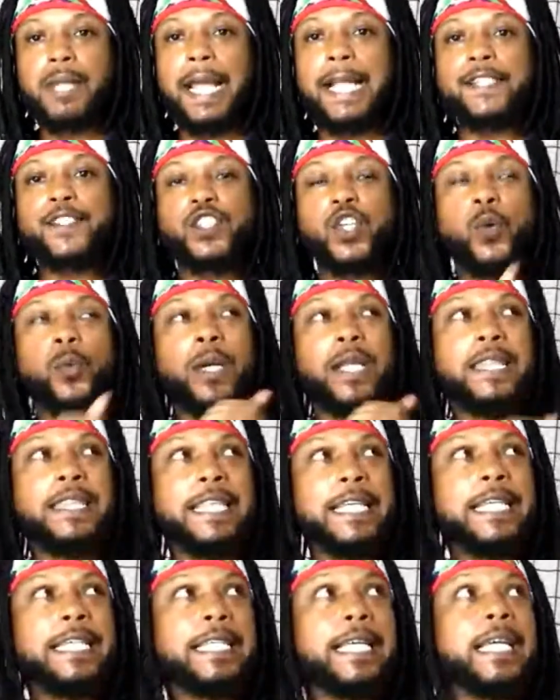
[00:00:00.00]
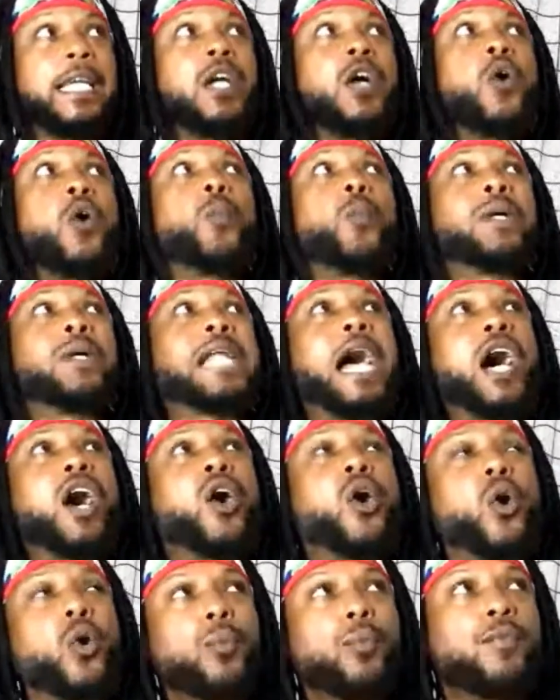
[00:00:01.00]
And so we're thinking, what I
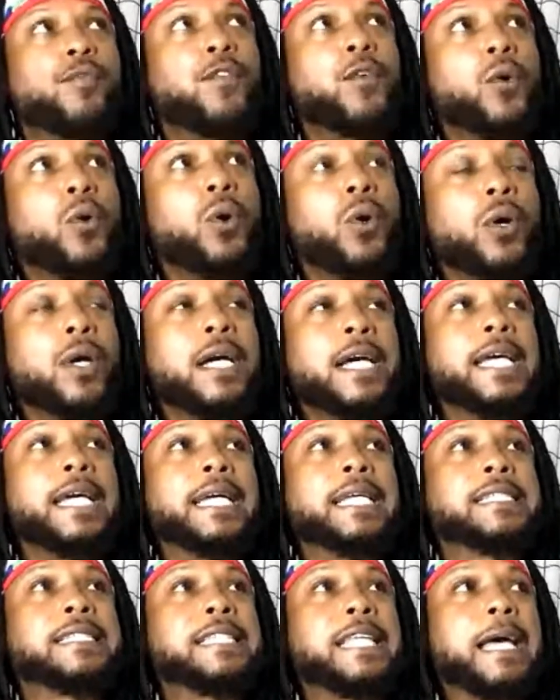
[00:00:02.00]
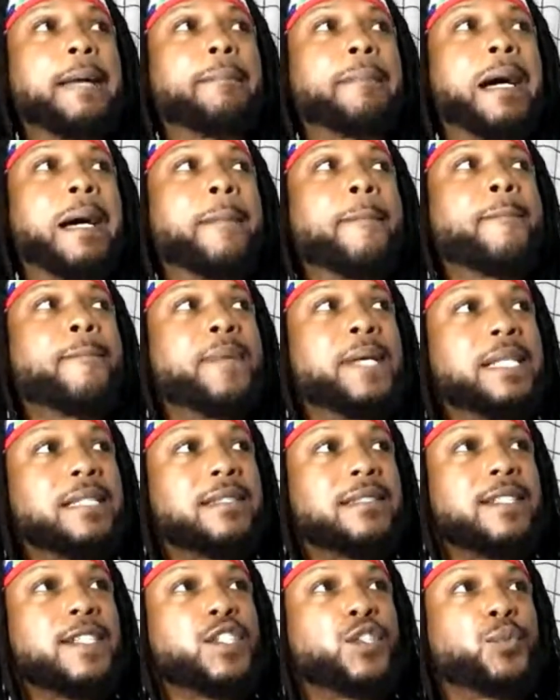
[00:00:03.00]
hope for is that my
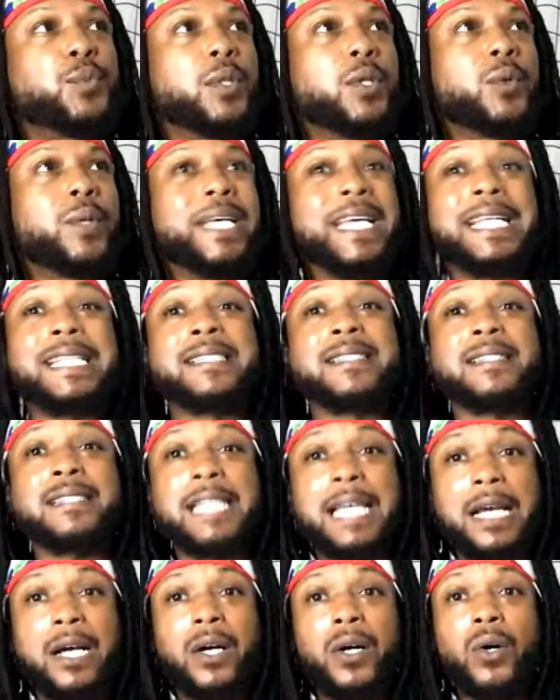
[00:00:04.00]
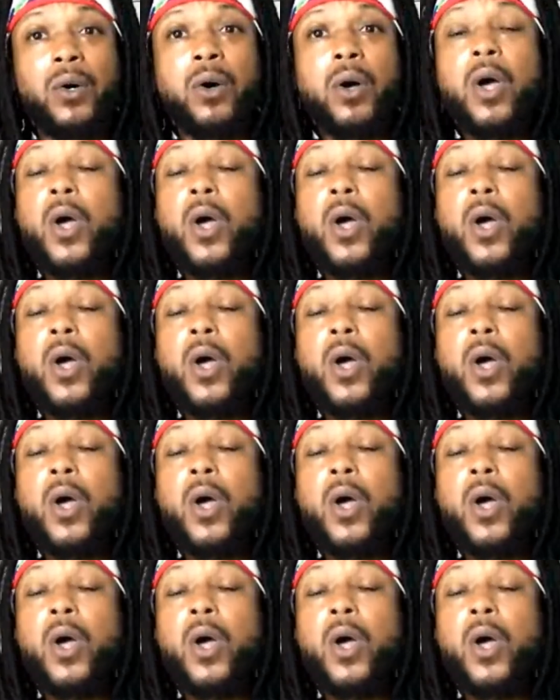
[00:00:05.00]
business will excel.